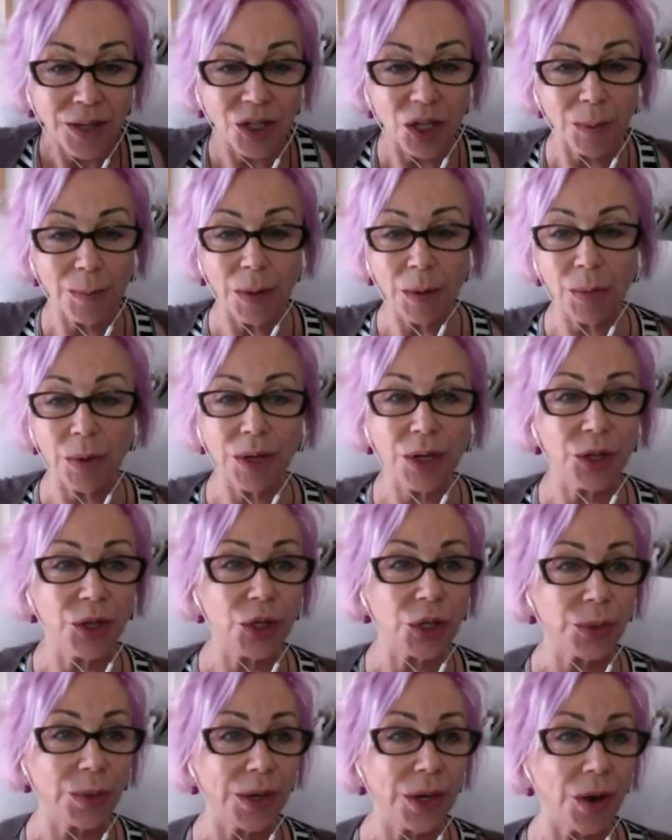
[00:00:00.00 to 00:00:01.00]
Tell me what
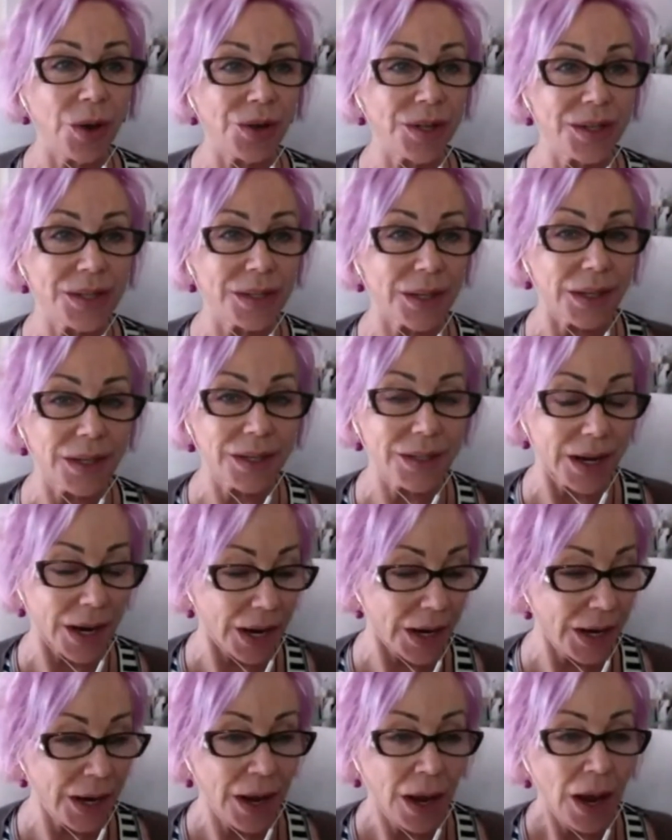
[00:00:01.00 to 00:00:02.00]
you're doing on a
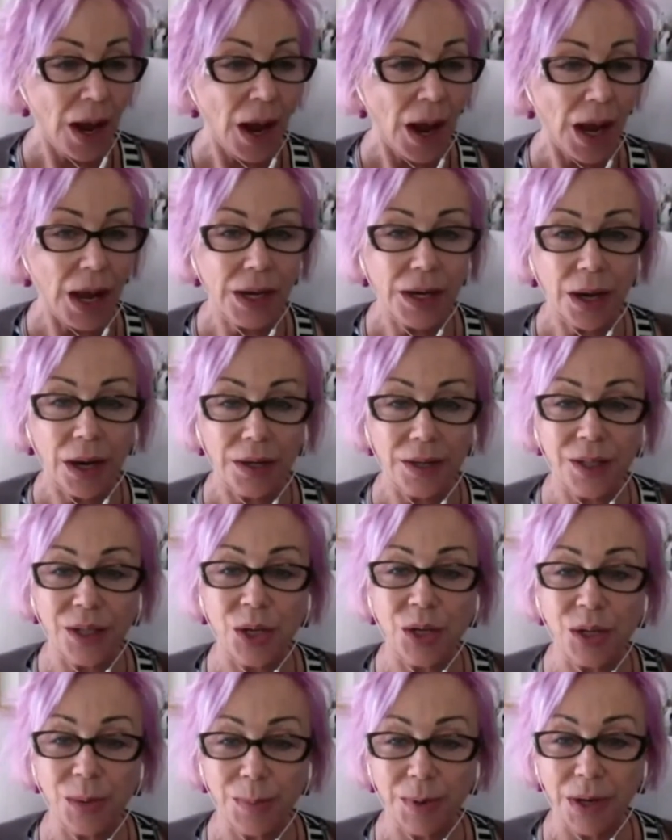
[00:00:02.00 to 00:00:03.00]
Sunday. And
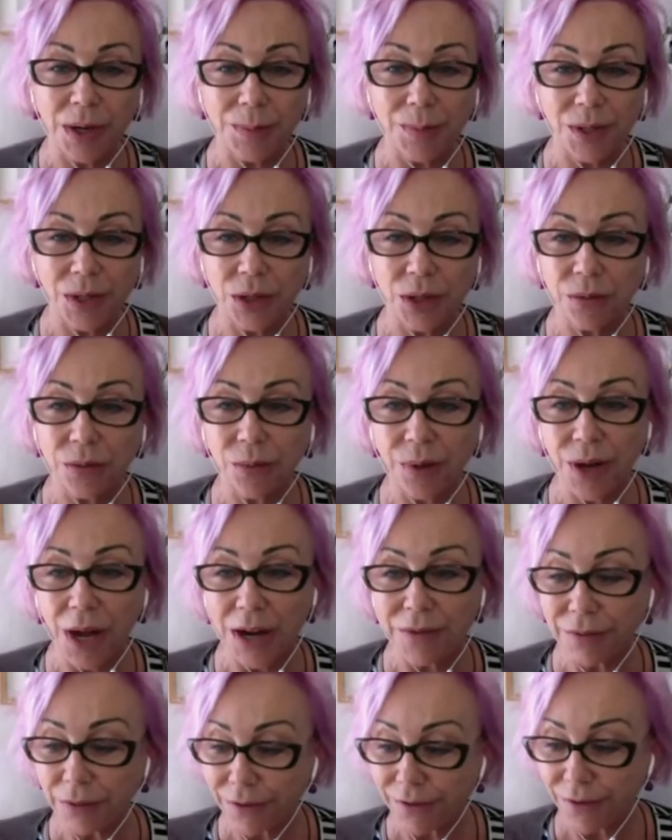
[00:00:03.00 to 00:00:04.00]
excuse me, I'm still
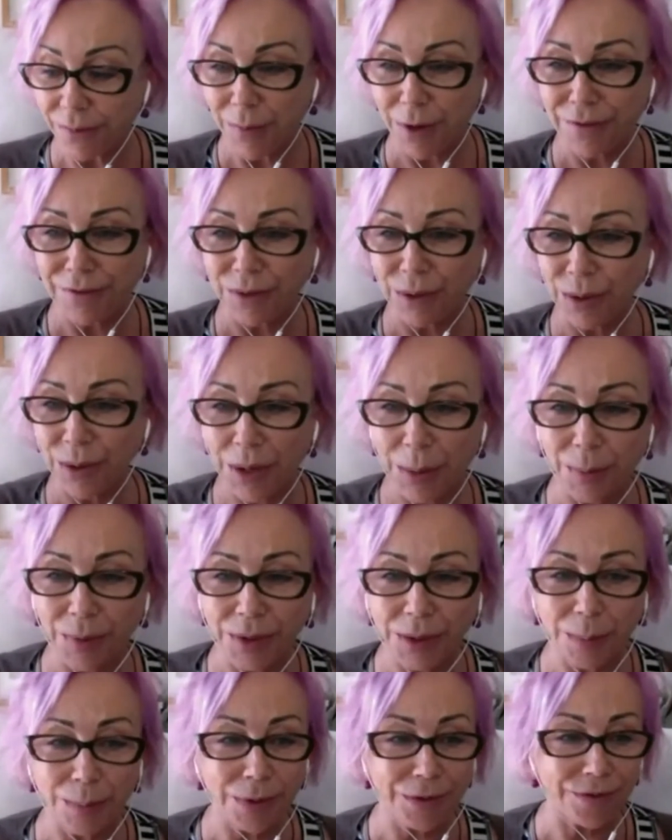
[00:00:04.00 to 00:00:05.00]
recovering from my flu and I'm a
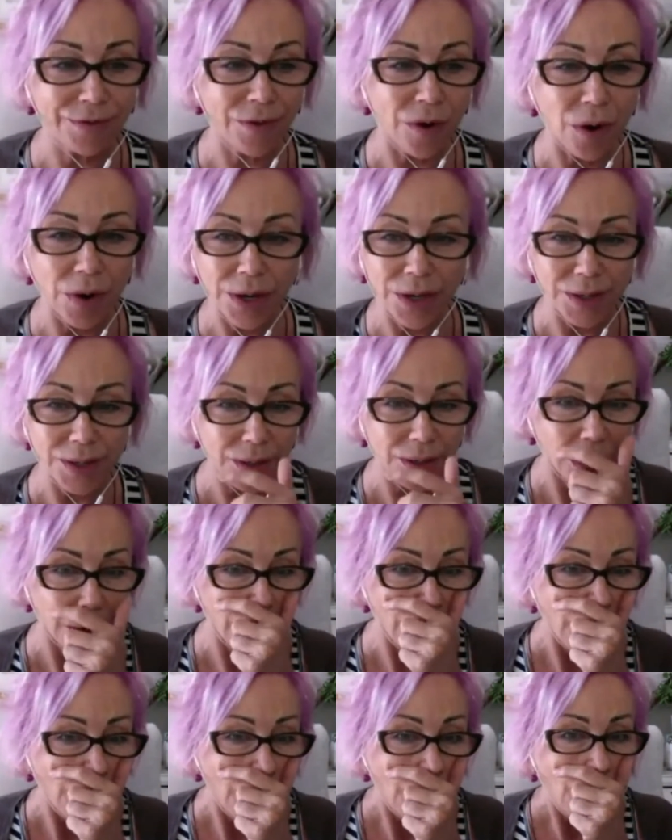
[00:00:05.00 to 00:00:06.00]
little bit froggy,
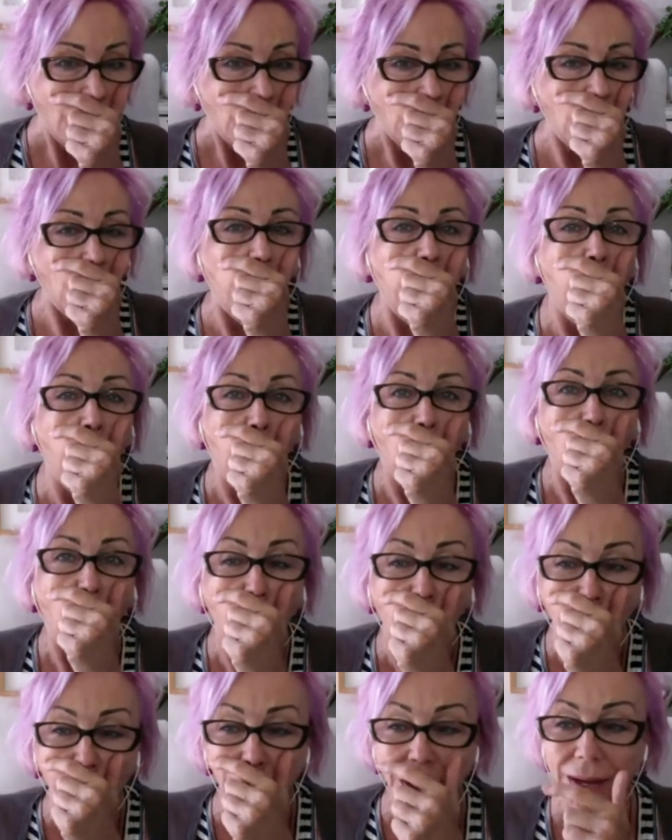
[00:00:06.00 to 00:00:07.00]
so
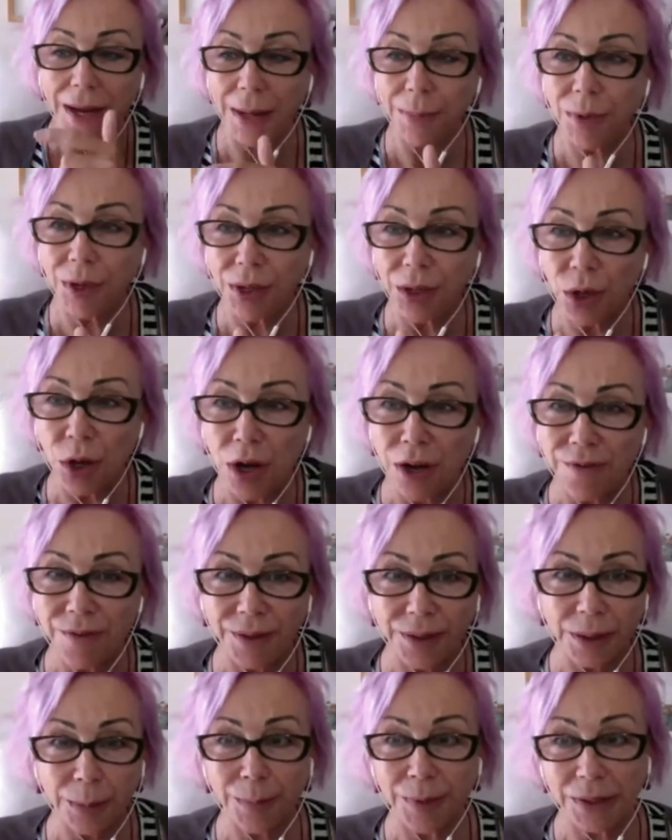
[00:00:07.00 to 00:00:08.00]
I am going to
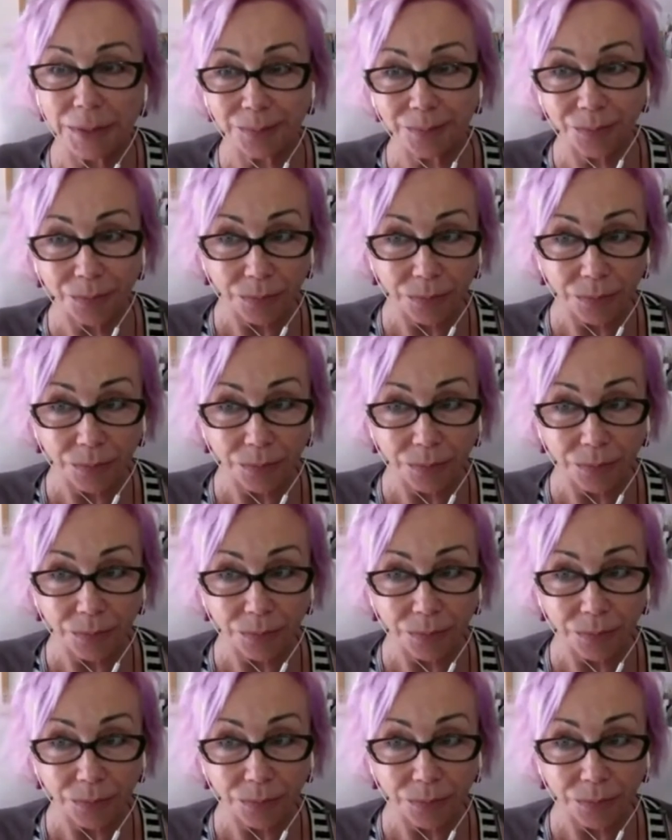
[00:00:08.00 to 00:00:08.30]
cough a little bit.